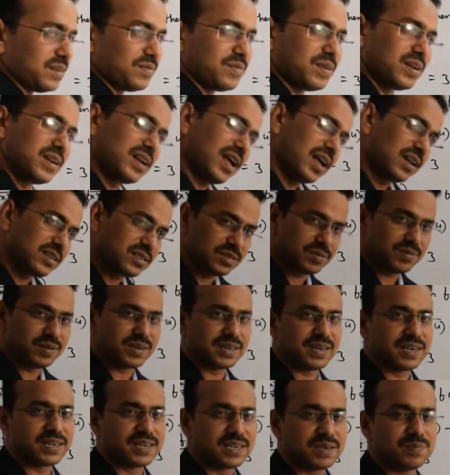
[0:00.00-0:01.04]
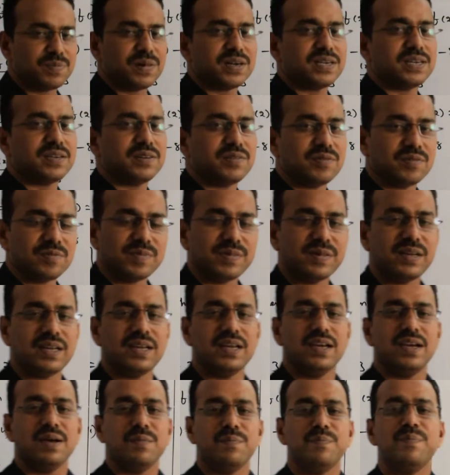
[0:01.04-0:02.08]
one also you will get it, but it will be
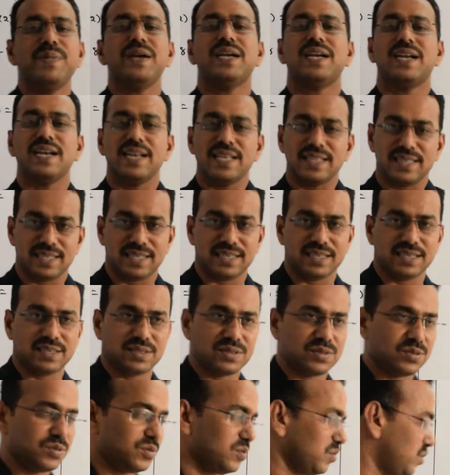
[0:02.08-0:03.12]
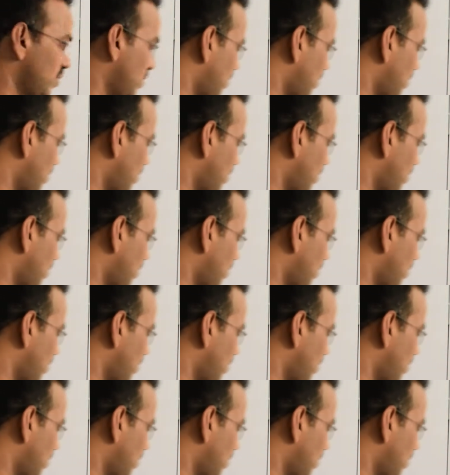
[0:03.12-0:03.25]
bit lengthy. So we